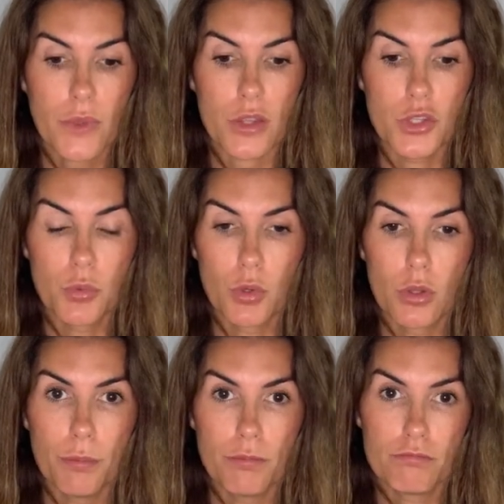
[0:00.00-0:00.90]

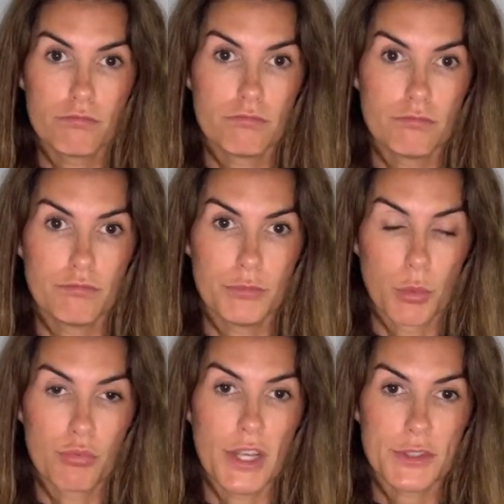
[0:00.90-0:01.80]
Your
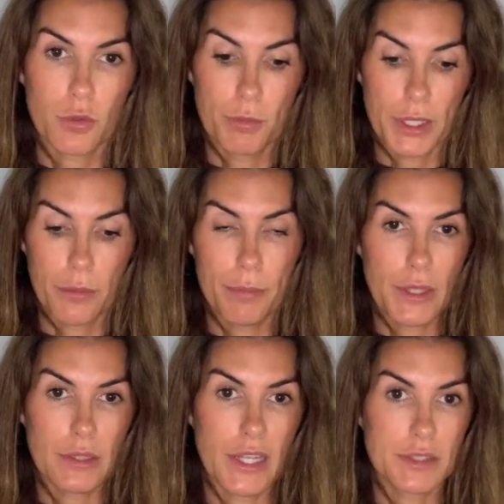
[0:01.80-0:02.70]
breast will be a
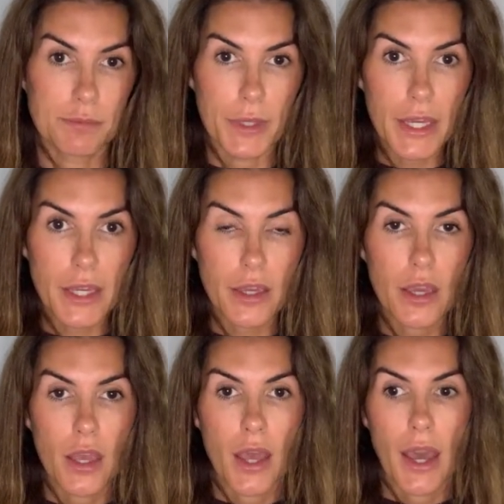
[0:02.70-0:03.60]
bit less big,
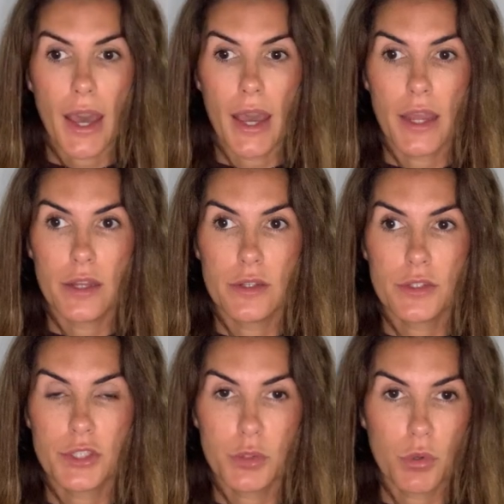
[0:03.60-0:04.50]
and
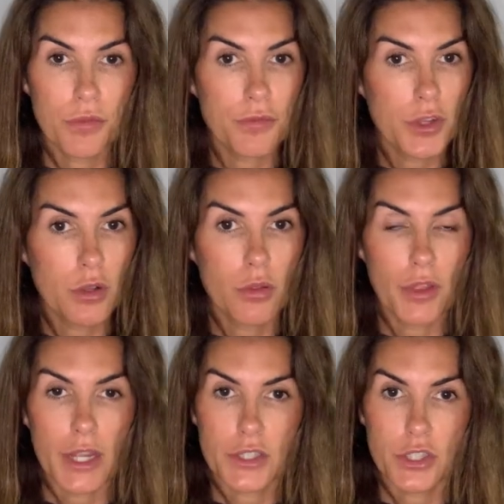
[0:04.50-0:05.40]
you will feel
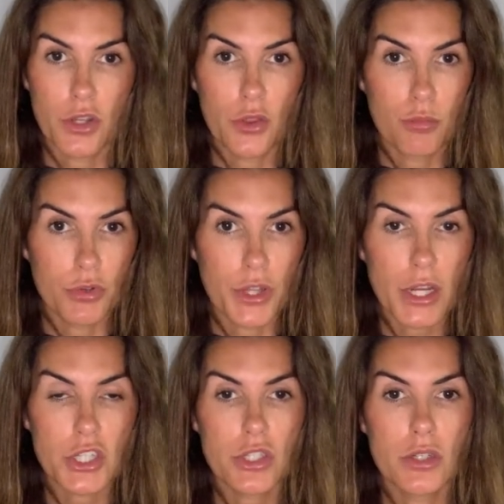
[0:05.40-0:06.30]
that, you know, the
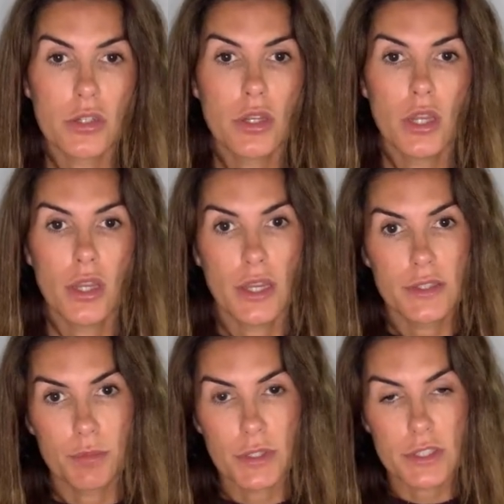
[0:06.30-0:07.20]
production is a
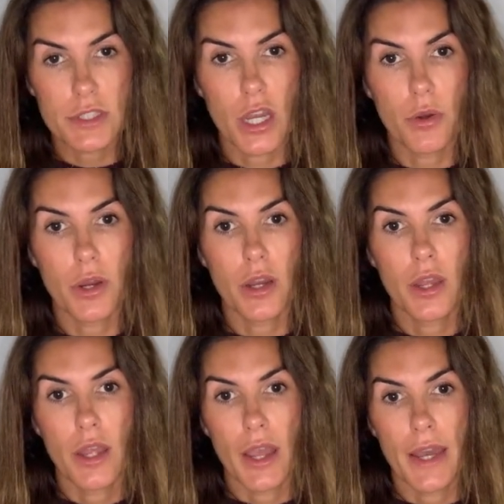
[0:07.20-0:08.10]
bit slower
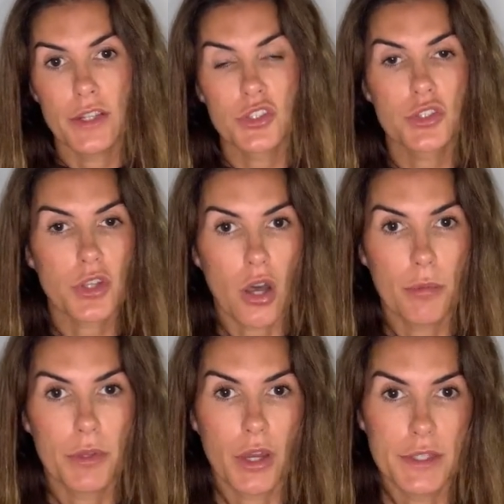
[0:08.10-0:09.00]
and it's just
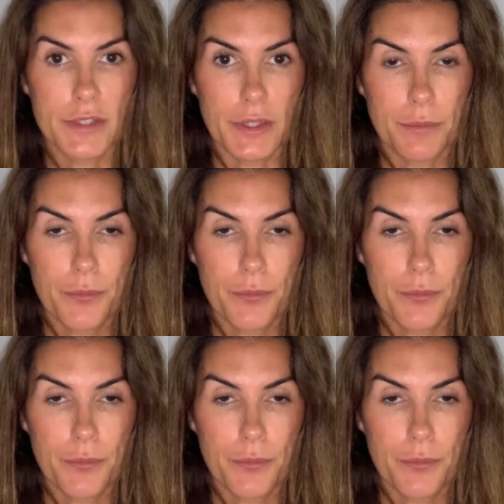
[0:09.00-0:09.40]
harmonizing.